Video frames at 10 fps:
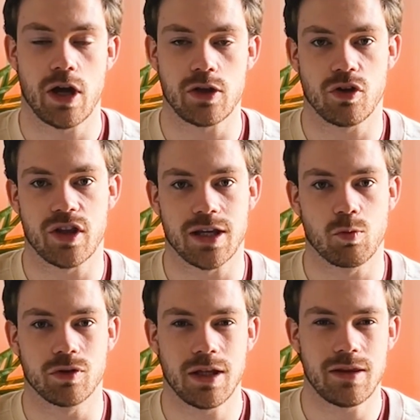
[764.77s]
and you're thinking,
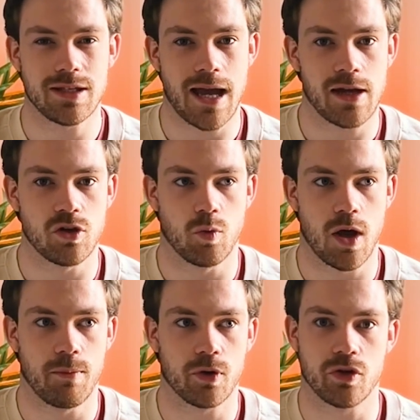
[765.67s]
well, did this ad not
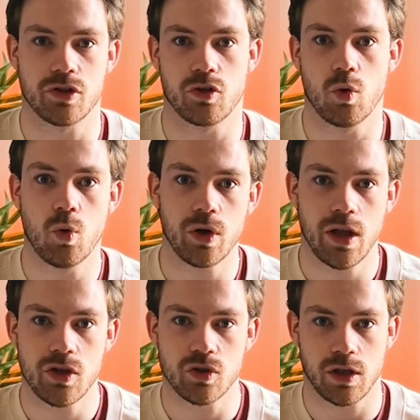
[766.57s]
work because of the
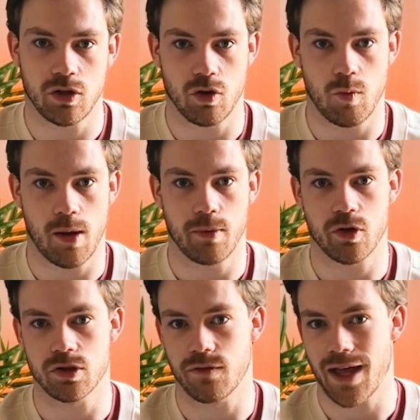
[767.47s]
audience, or did it not work
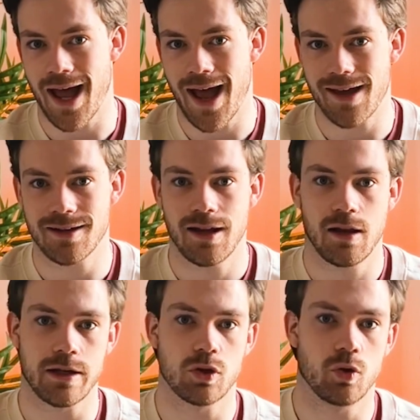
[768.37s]
because of the ad?
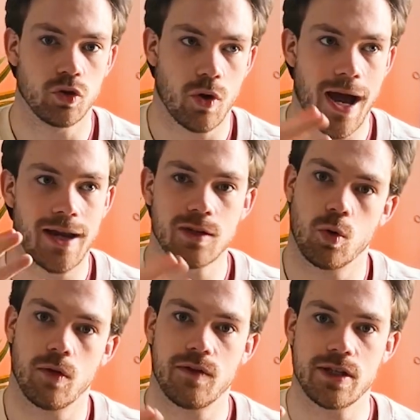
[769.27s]
Like you're adding
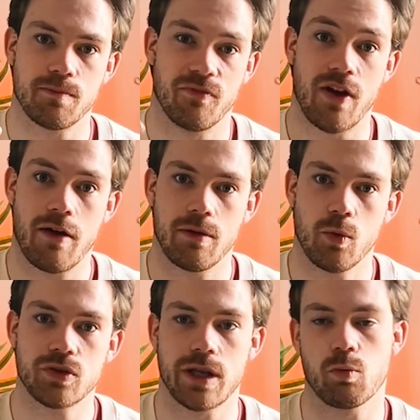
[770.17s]
all of these
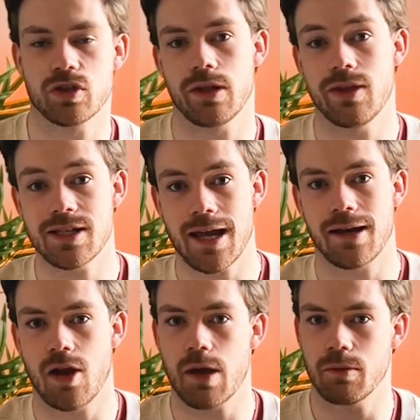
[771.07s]
variables. And then was it this
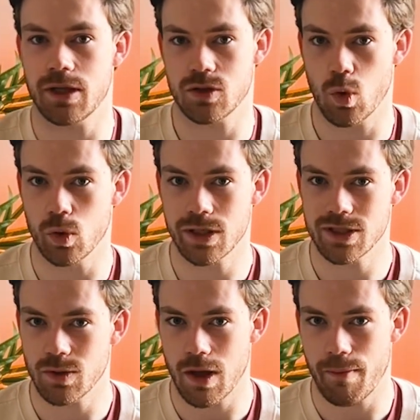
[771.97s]
headline with this
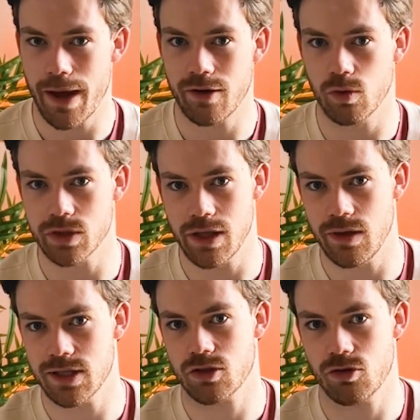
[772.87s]
audience that worked better, or was it
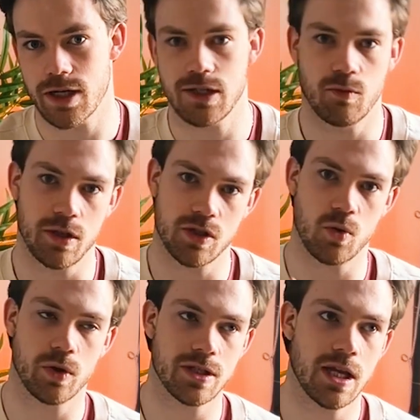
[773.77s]
this creative with this
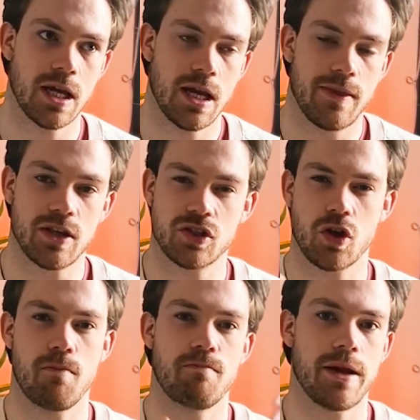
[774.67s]
audience? There's
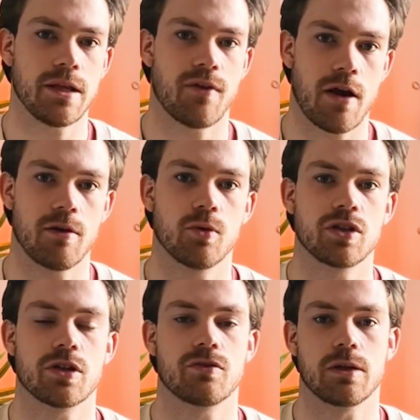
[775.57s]
so many
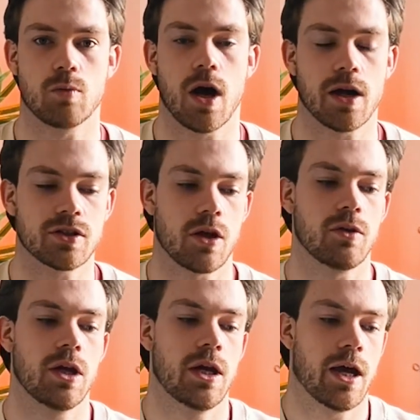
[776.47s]
variables, it doesn't really work.
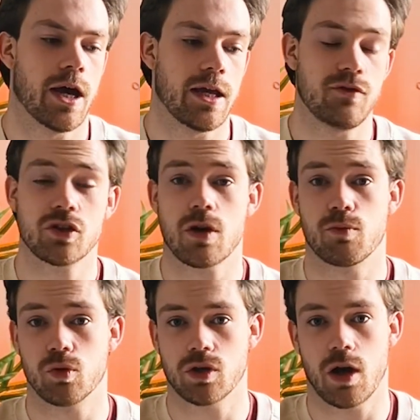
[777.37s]
So if you just go
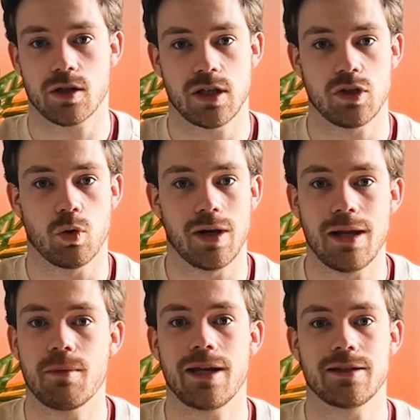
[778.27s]
broad targeting, you're
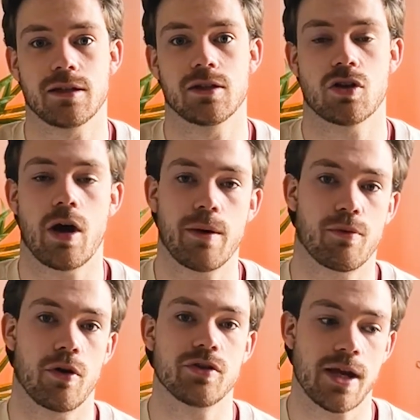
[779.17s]
eliminating an entire
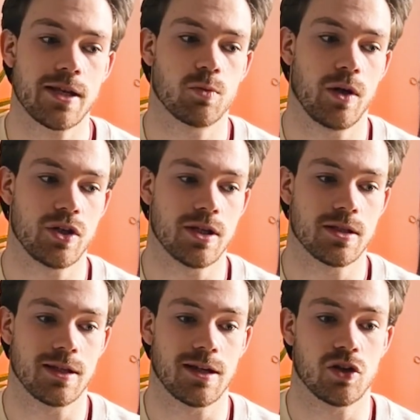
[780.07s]
process, which
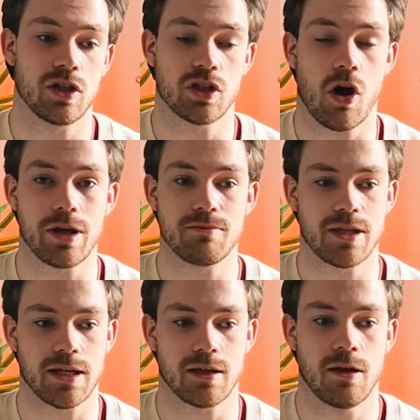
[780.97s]
is essentially
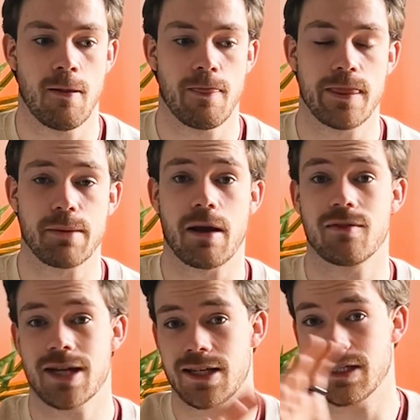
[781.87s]
timesing the amount
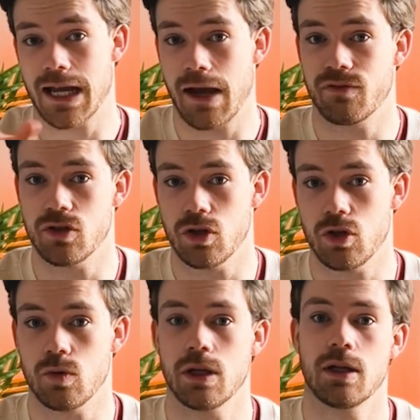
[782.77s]
of tests you'd have to do